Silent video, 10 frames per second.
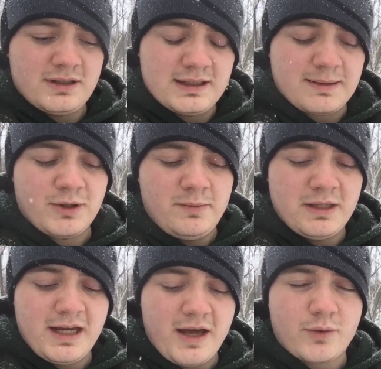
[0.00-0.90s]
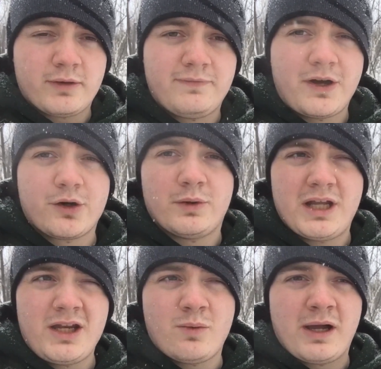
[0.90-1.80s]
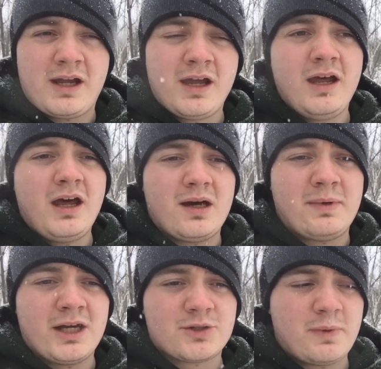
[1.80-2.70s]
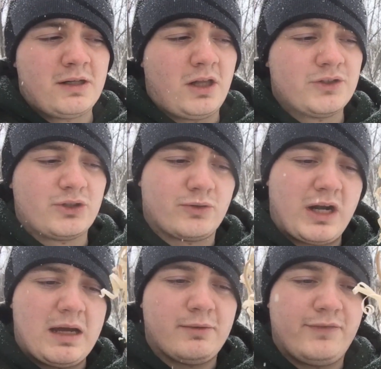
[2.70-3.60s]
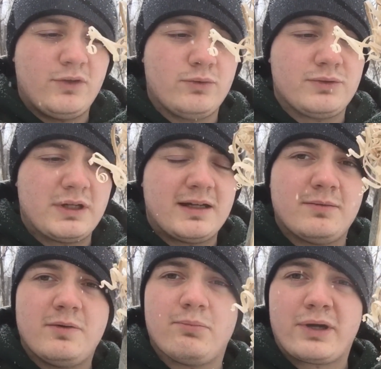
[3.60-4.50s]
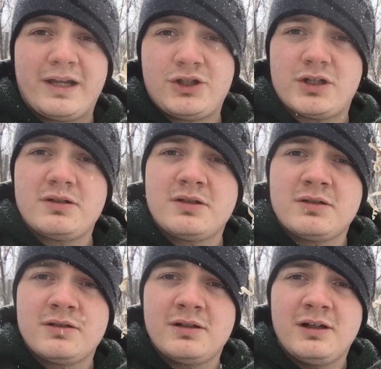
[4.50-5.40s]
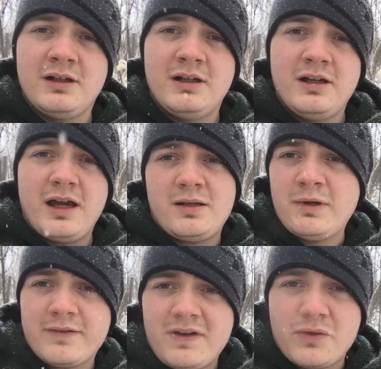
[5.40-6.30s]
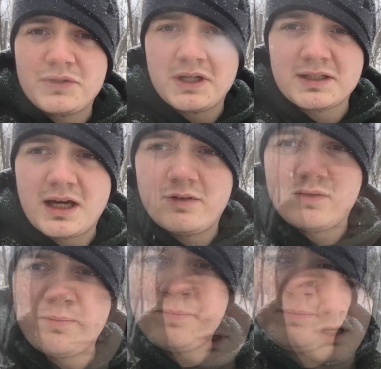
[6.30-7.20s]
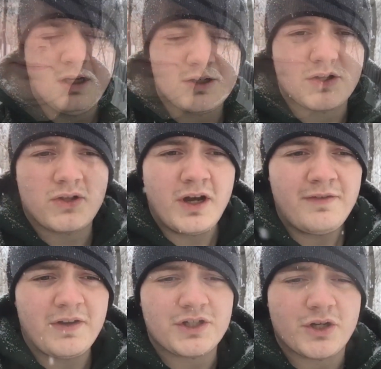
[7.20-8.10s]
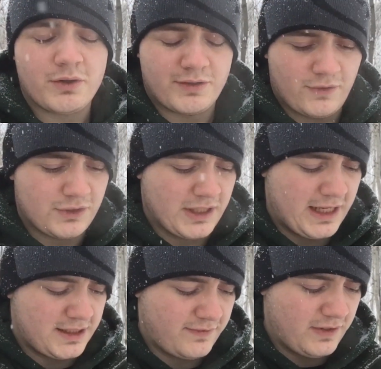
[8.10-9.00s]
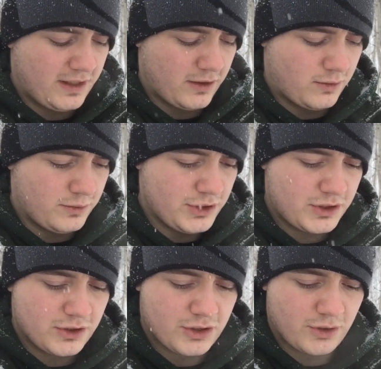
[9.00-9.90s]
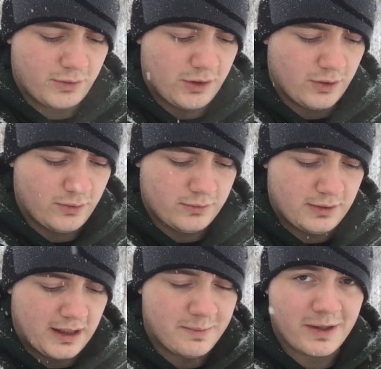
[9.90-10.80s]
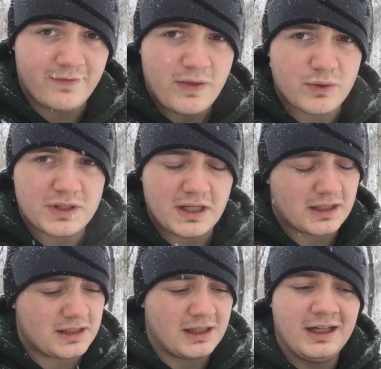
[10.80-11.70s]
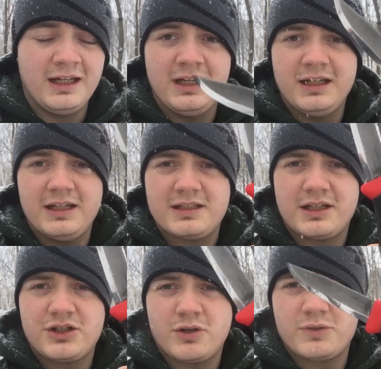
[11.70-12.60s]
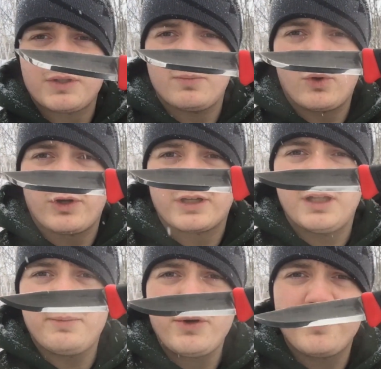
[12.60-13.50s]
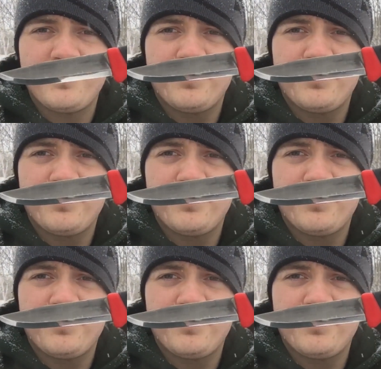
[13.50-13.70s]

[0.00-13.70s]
Since I'm going to be gathering firewood anyway, I might as well also grab a few dead branches and make feather sticks out of them. So the knife I chose for today's video, just to show you how to make feather sticks, is I chose the Mora Clipper.